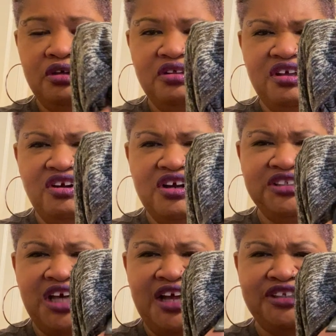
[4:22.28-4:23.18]
They are
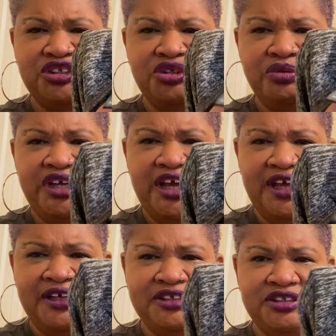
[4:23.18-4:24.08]
size
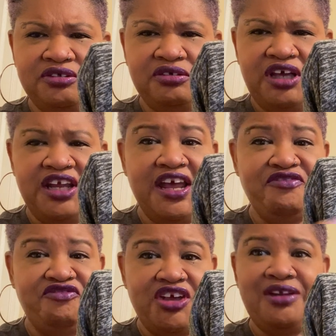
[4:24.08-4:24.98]
3X, and they
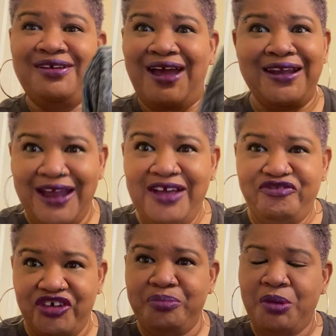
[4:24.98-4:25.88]

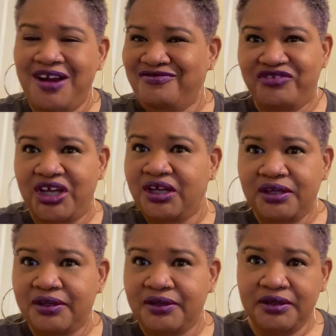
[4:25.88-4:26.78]
fit perfect.